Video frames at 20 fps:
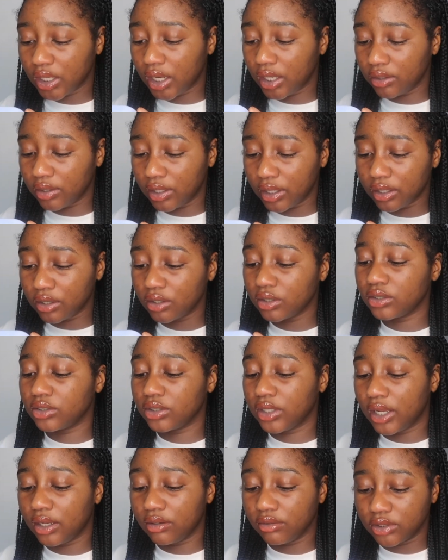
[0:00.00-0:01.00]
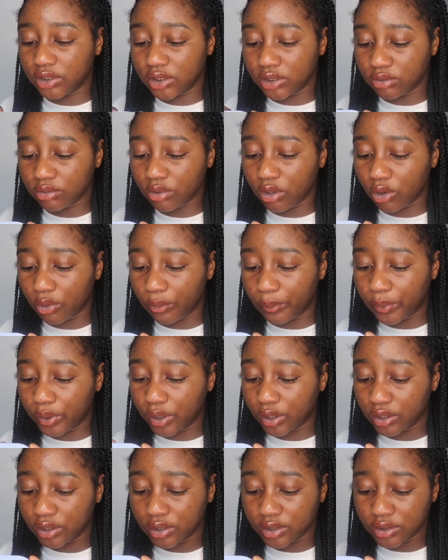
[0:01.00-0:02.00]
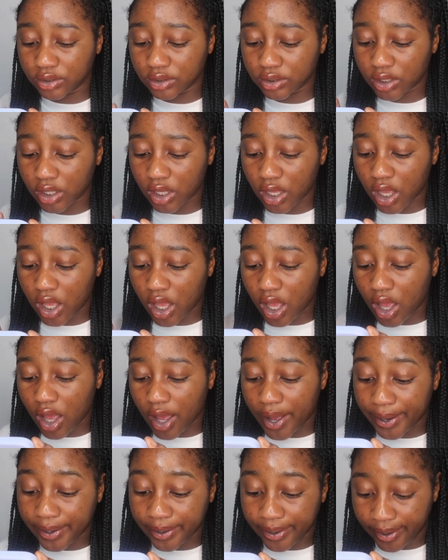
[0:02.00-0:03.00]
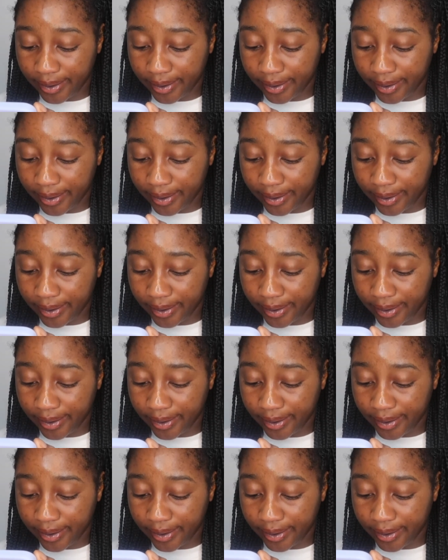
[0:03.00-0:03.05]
language as well, because her